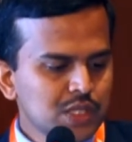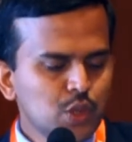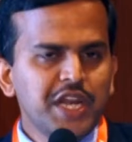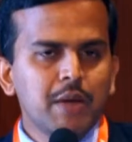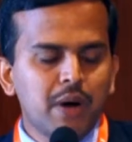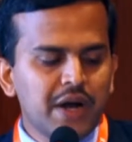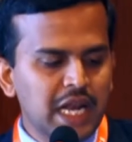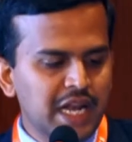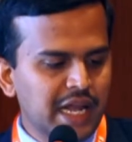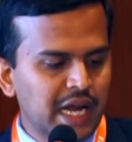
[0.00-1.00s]
So in a
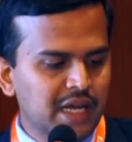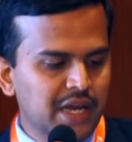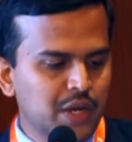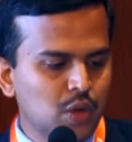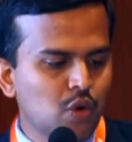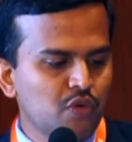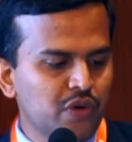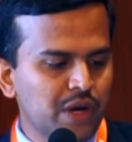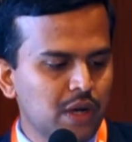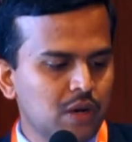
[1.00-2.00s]
borderline category, you go
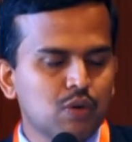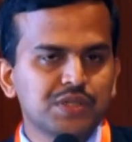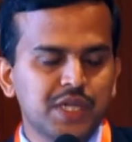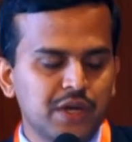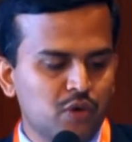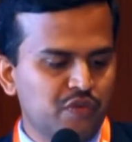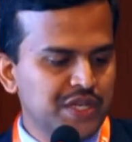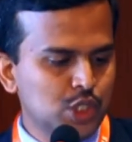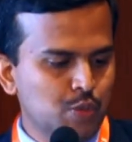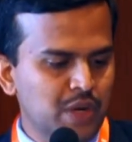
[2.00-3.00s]
for
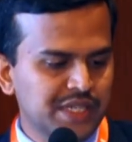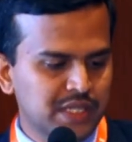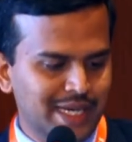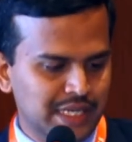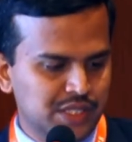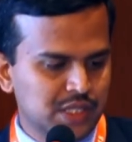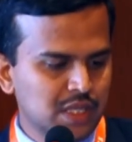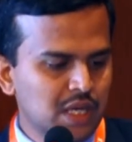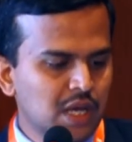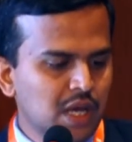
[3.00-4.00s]
coast-introphin stimulation
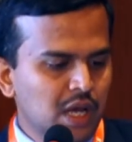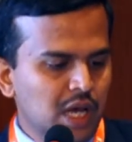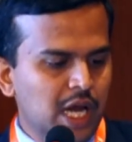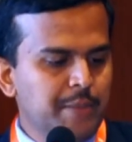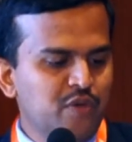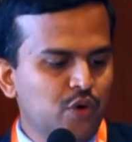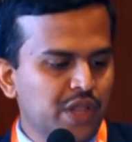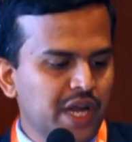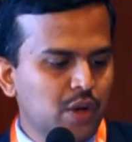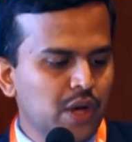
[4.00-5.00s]
test. And
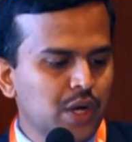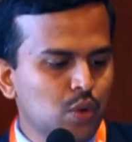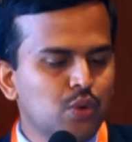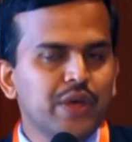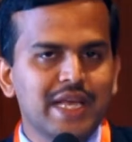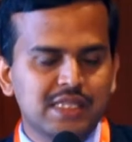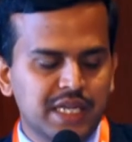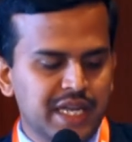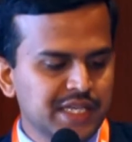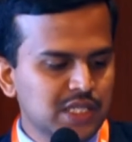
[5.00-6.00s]
before that, you can do
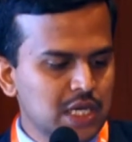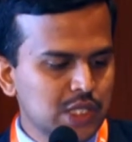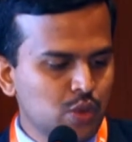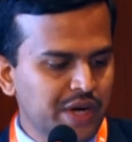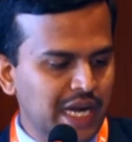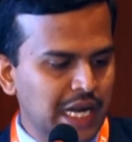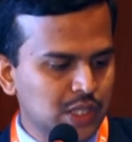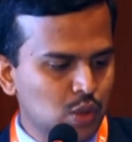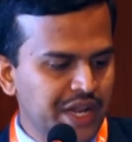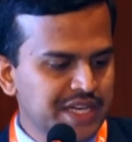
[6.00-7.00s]
ACTH also and
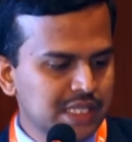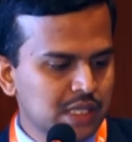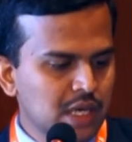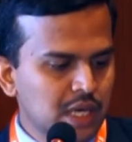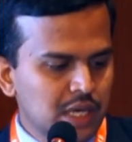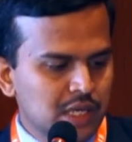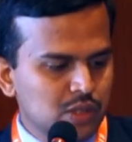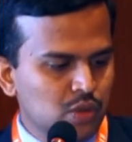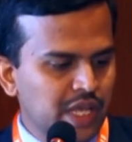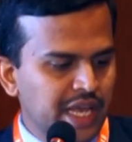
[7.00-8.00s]
electrolytes.
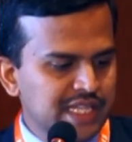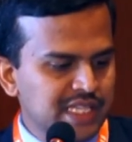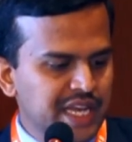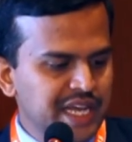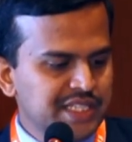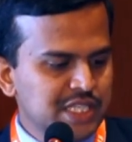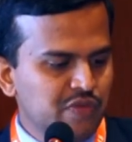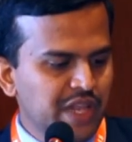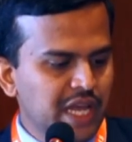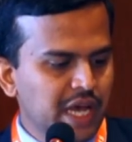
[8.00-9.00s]
So the ACTH
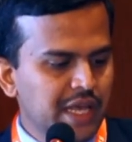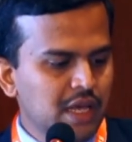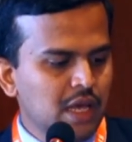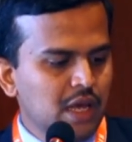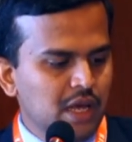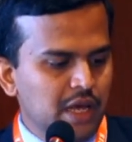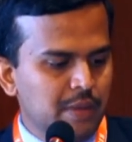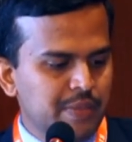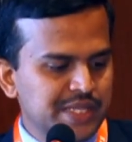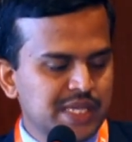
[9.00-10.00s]
is very high
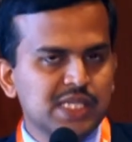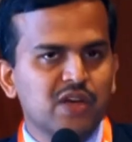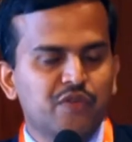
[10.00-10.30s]
in presence